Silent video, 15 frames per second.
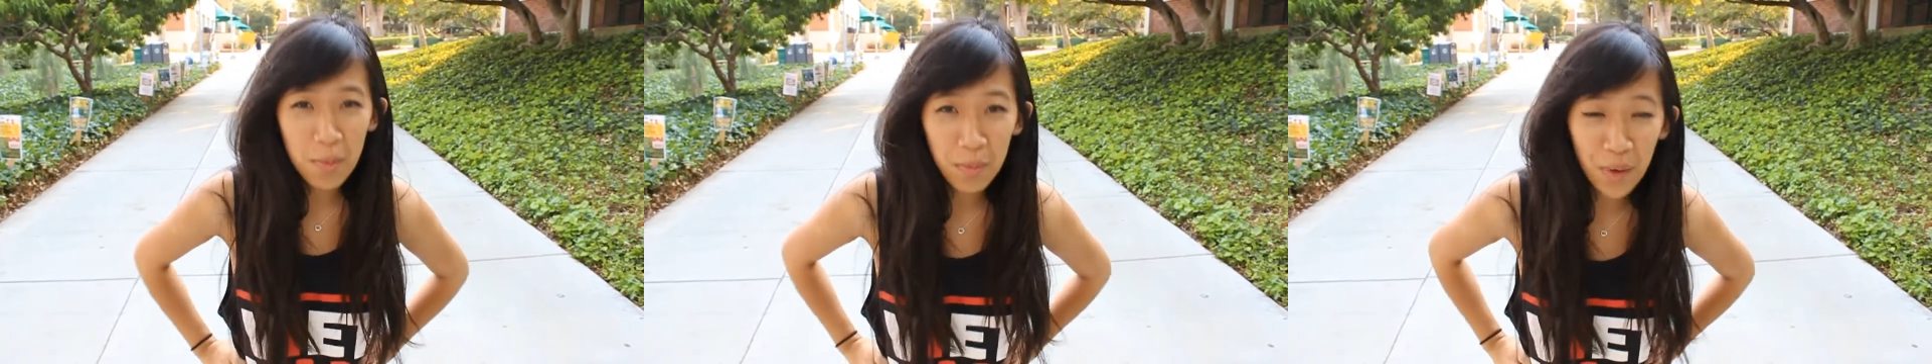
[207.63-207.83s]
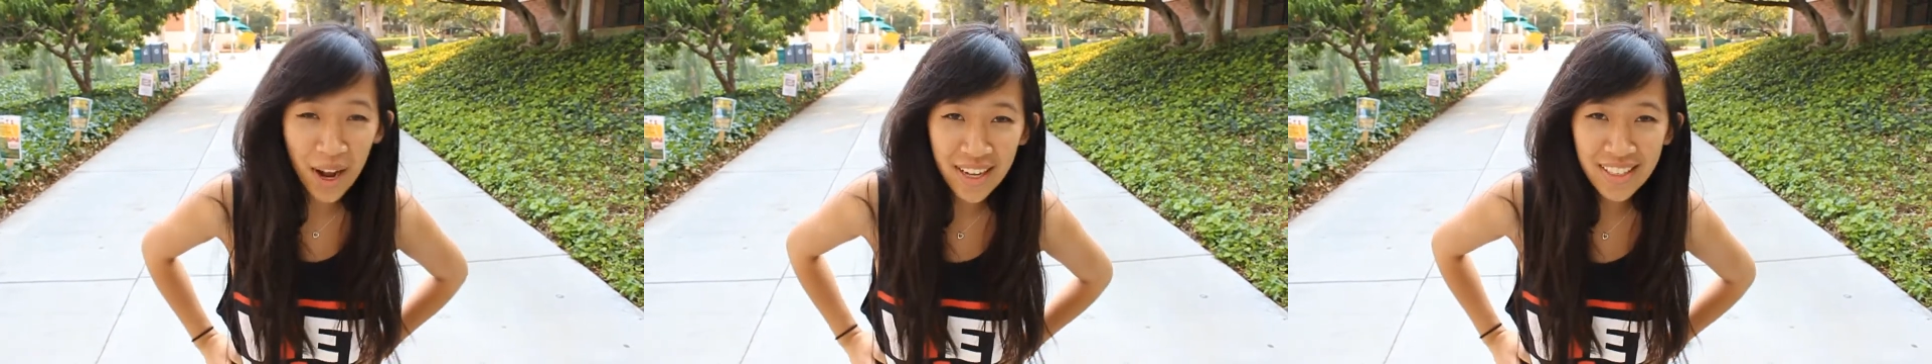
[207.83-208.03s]

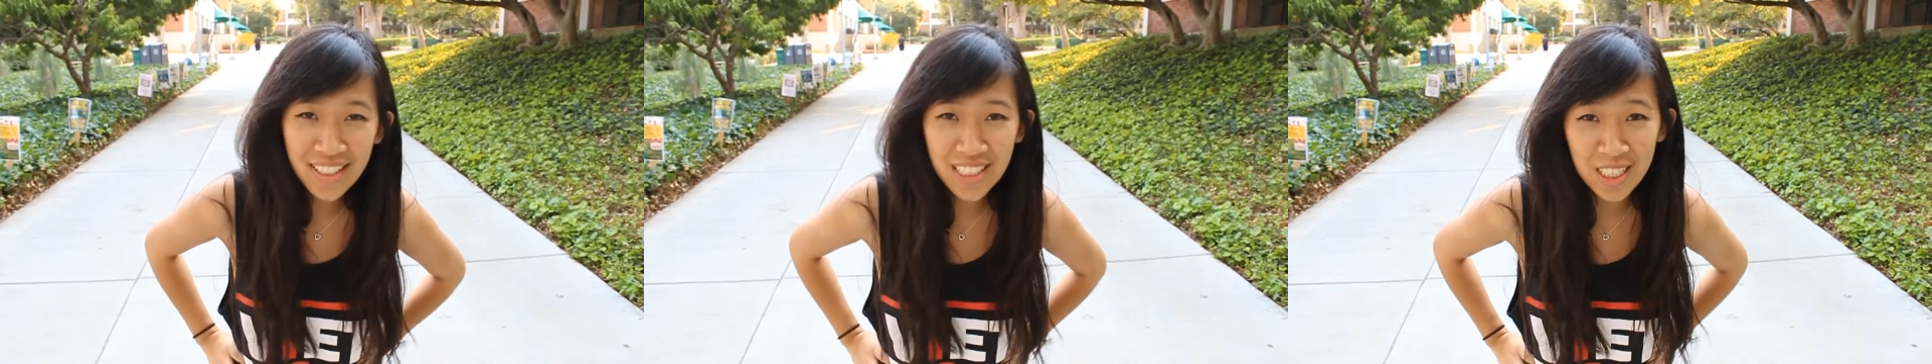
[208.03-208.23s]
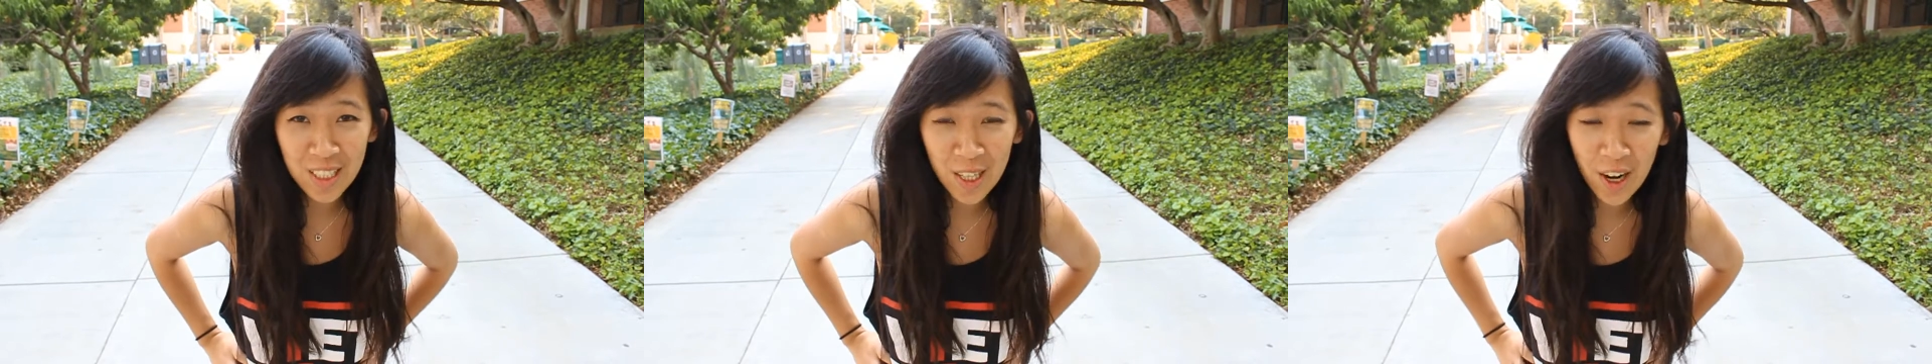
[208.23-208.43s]
Brian
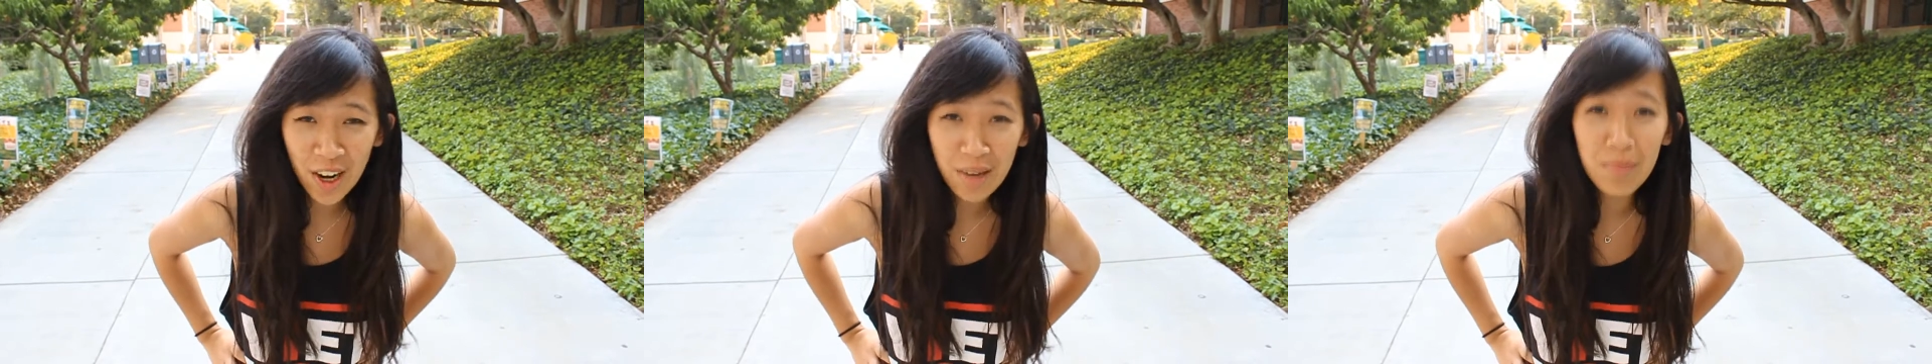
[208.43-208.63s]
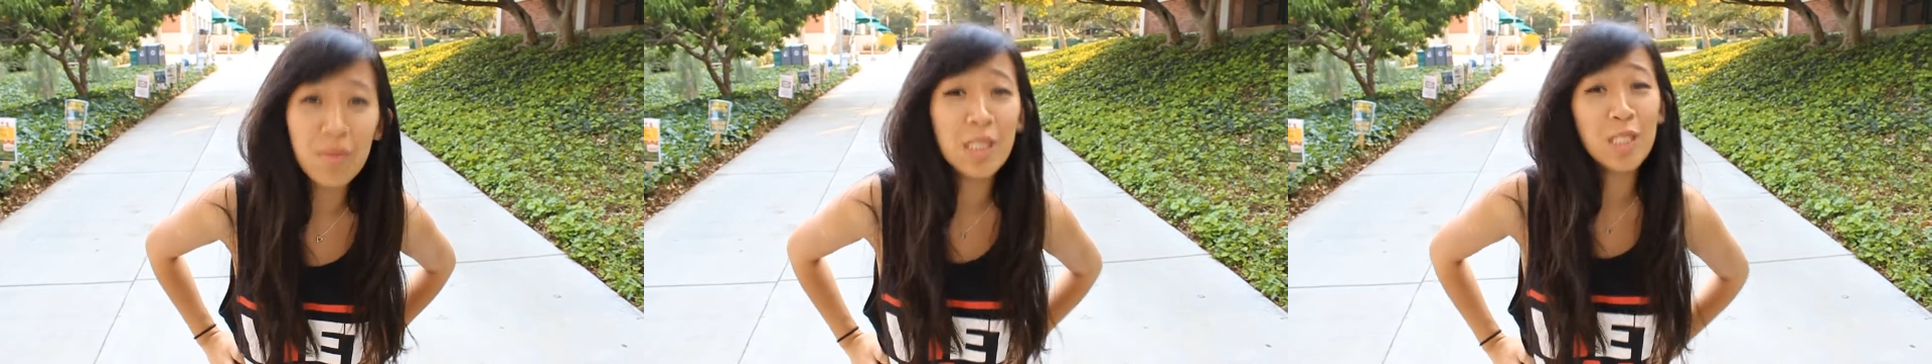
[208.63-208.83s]

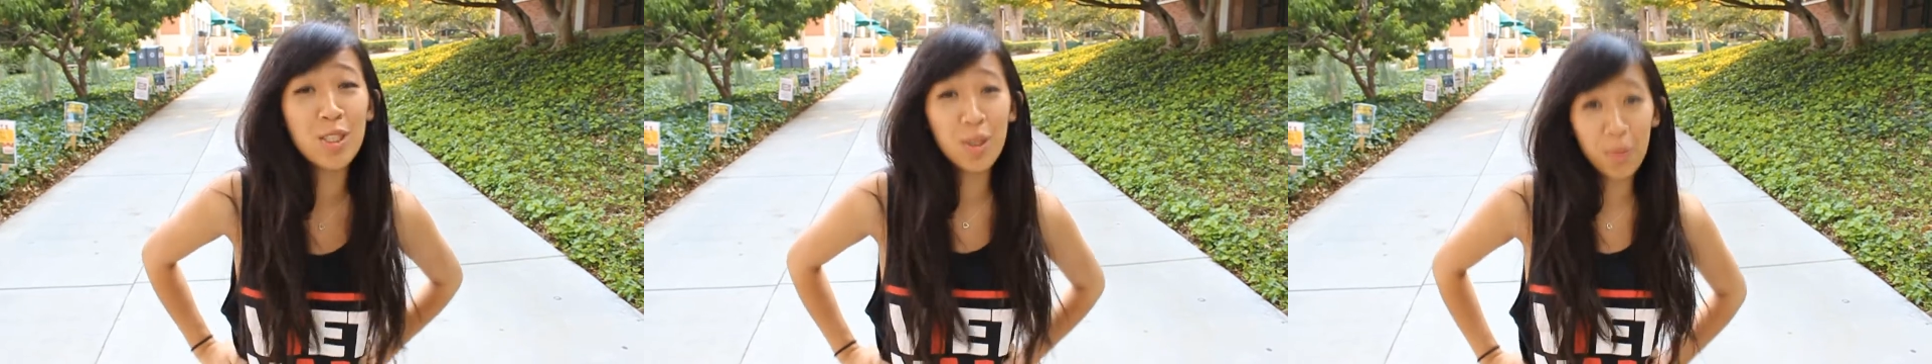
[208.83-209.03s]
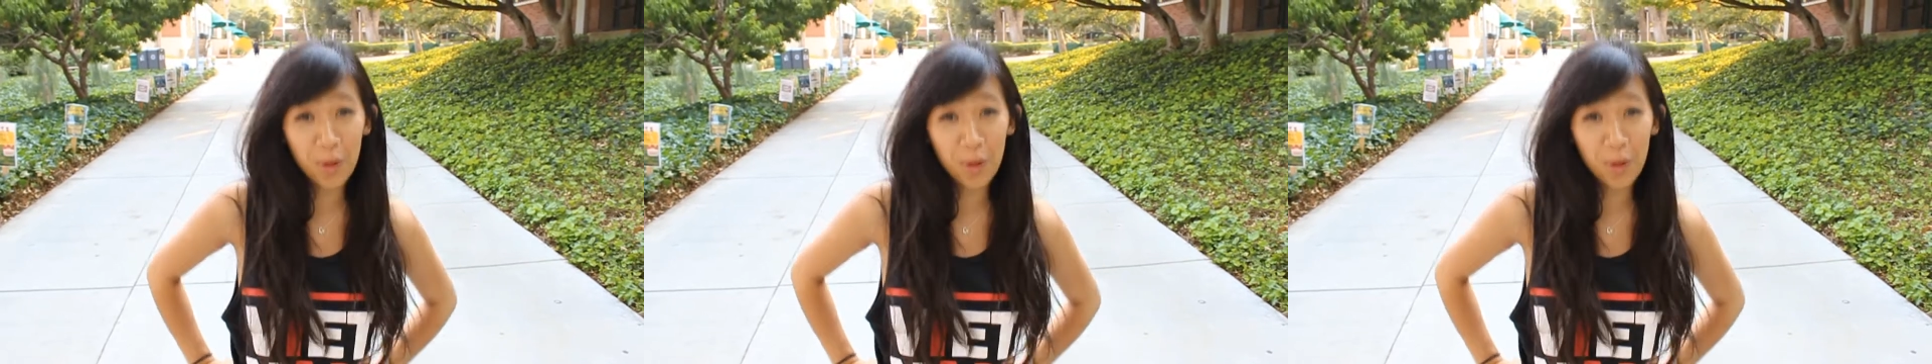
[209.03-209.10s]
Kintnar, Mr.